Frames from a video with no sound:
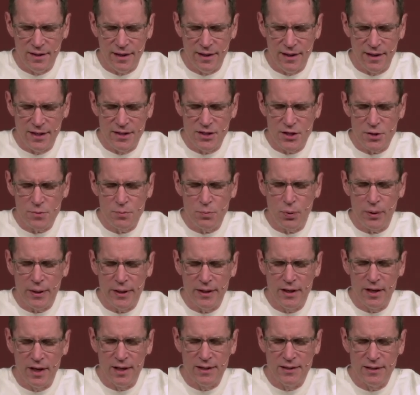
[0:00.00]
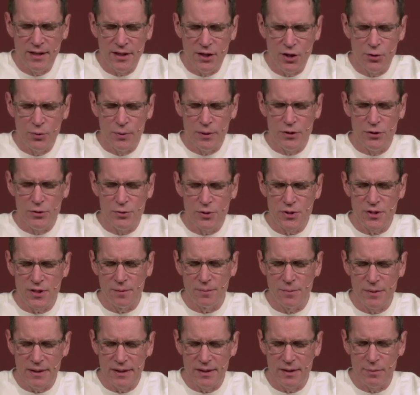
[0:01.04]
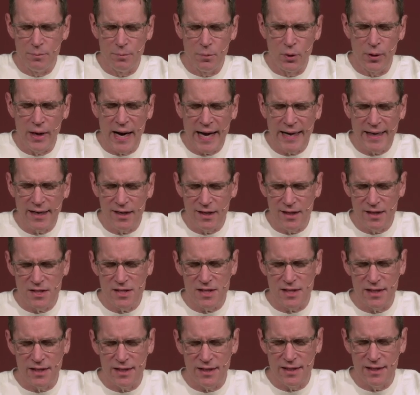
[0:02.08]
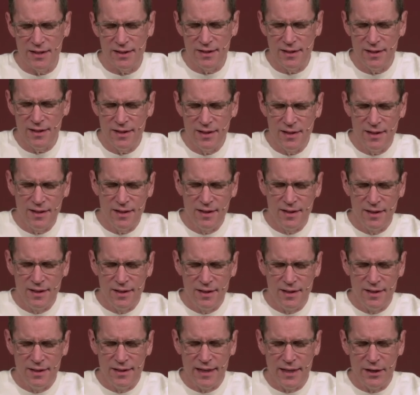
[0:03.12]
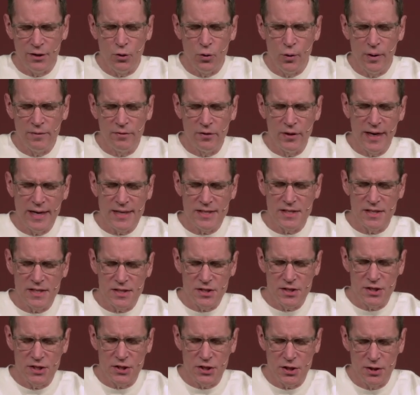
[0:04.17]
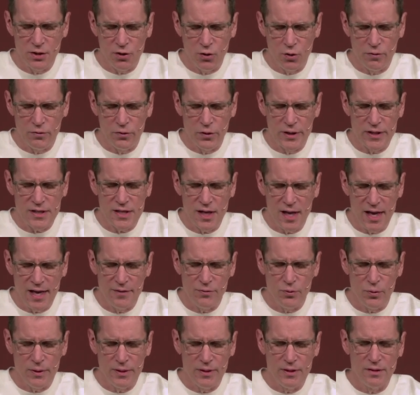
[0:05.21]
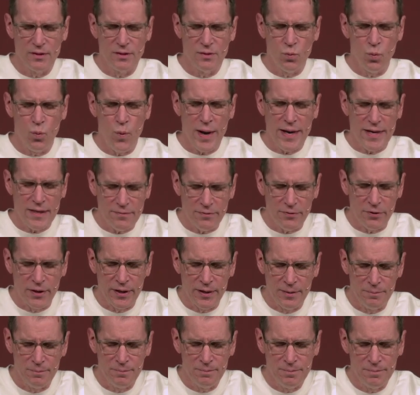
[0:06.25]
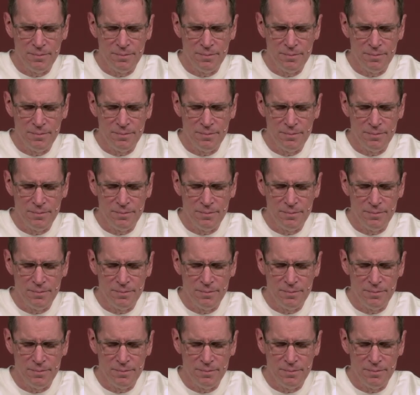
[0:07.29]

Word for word: And I just pray, God, that you would do something miraculously and, and that whoever has decision over his life would wait for him.